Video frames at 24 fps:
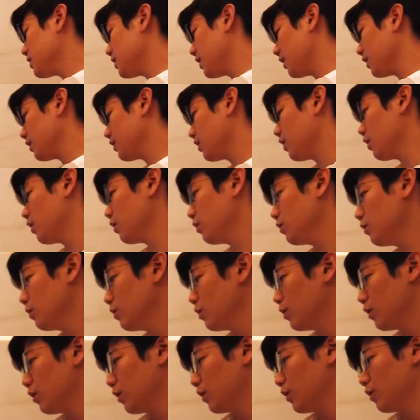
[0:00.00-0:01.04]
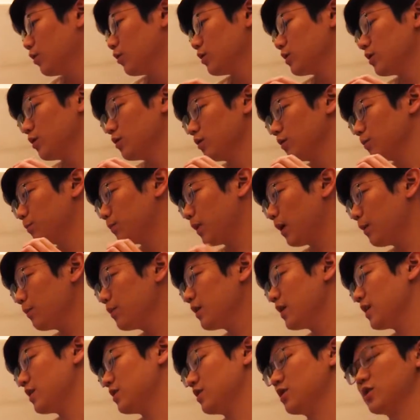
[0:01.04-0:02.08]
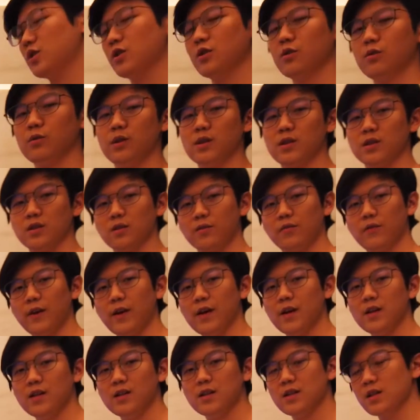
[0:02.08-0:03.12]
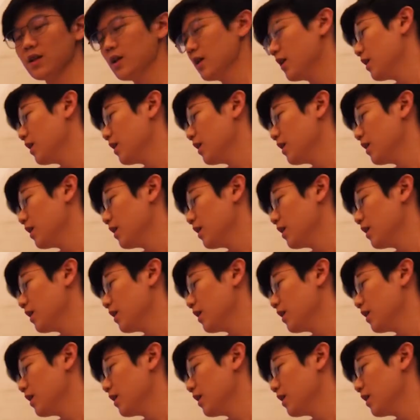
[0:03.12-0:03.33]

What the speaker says: signal bump into the surface.